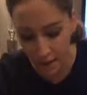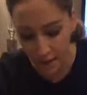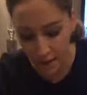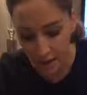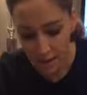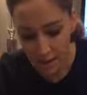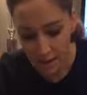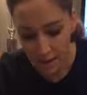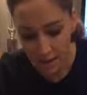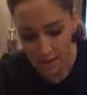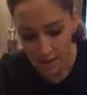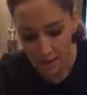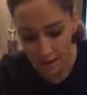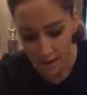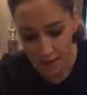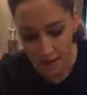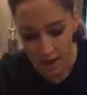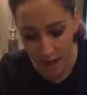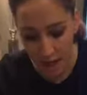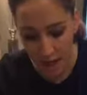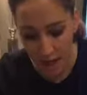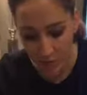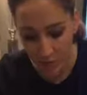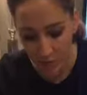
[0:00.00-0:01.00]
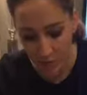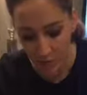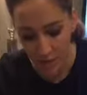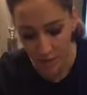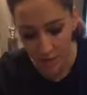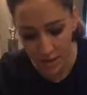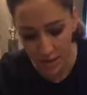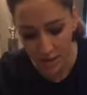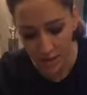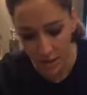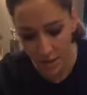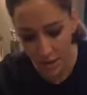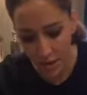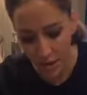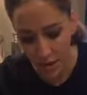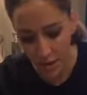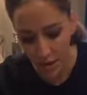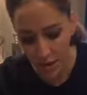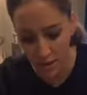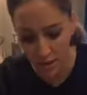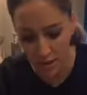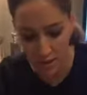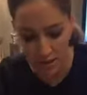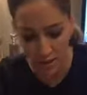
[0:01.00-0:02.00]
see how it
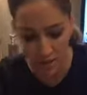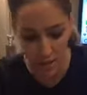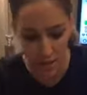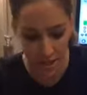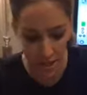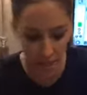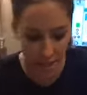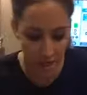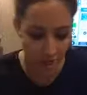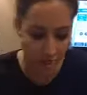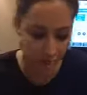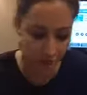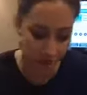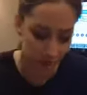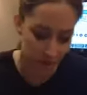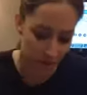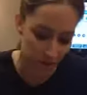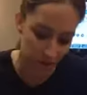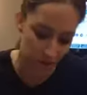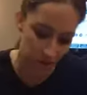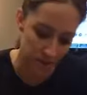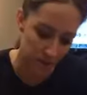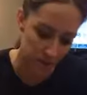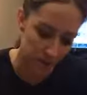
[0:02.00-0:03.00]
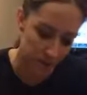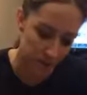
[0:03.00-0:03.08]
responds to touch, and